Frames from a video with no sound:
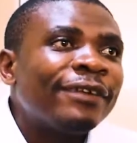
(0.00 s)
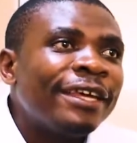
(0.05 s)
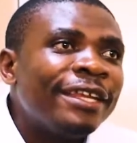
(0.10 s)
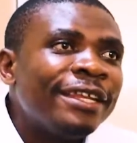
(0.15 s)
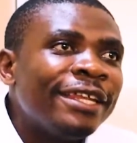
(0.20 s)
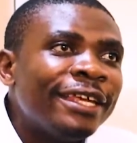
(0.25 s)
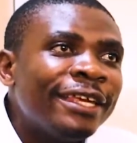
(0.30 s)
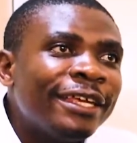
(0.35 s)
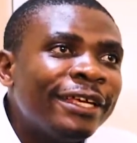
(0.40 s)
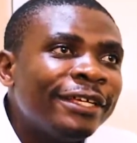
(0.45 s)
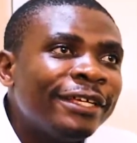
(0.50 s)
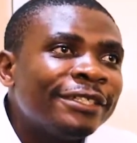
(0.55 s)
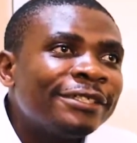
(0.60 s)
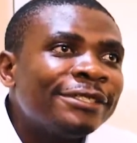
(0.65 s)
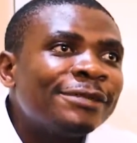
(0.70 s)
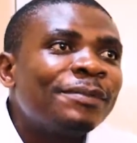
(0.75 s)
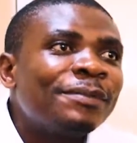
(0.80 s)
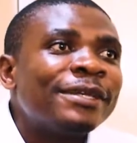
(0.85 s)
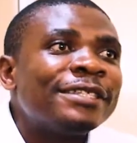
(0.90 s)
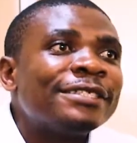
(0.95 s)
any
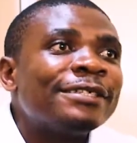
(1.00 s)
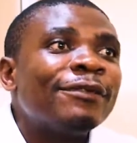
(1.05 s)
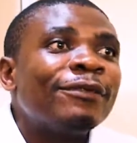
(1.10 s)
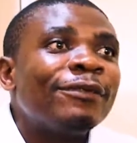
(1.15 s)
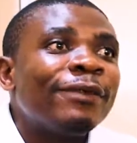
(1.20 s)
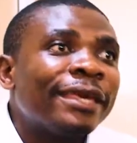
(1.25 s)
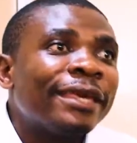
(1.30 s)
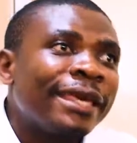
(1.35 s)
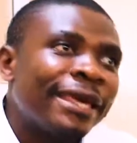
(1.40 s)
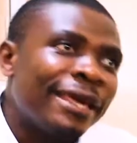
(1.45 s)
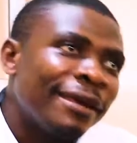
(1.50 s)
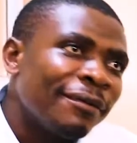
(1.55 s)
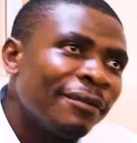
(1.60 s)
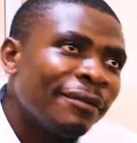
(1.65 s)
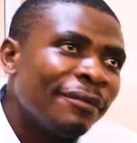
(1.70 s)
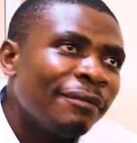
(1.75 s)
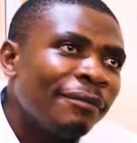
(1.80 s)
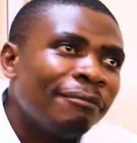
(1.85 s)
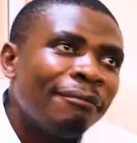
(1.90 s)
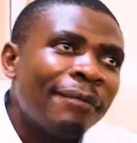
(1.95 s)
specific
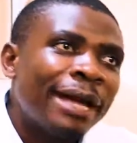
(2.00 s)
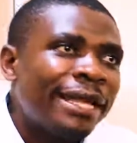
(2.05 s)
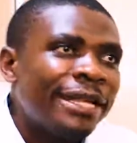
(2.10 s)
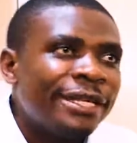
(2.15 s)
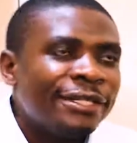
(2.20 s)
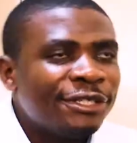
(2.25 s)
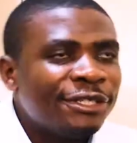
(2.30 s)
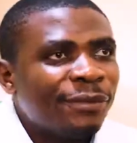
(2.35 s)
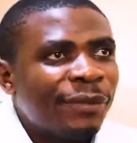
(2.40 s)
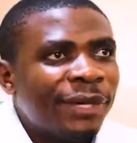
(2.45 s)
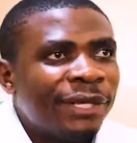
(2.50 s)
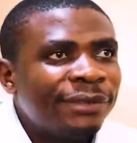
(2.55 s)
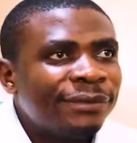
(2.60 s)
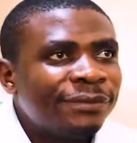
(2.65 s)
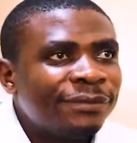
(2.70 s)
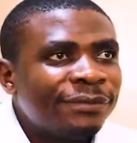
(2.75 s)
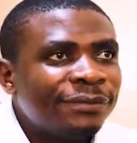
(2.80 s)
management.